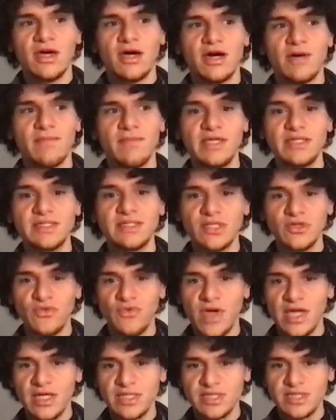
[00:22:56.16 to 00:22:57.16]
he still
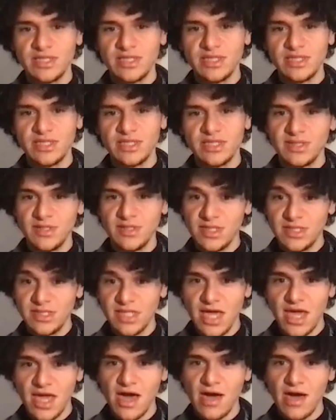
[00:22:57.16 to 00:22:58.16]
wakes up at 6
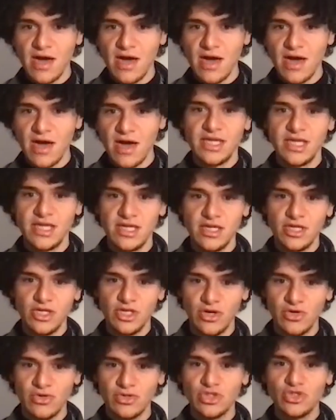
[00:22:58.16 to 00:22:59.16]
a.m. and he
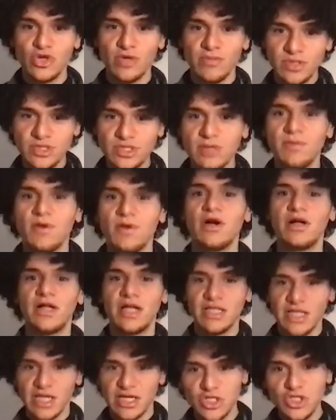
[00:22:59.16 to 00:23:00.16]
dribbles the ball
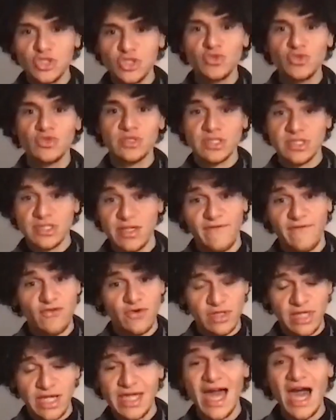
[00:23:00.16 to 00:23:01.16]
and like shoots for
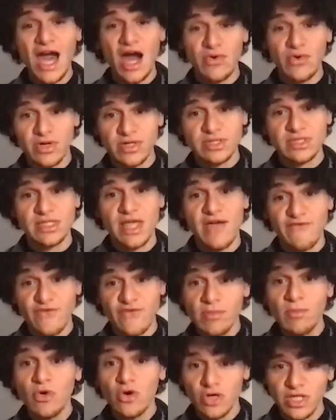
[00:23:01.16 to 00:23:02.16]
like hours every
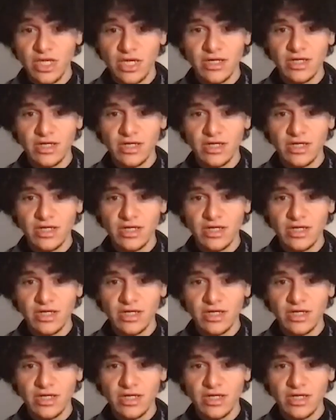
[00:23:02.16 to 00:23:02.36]
morning.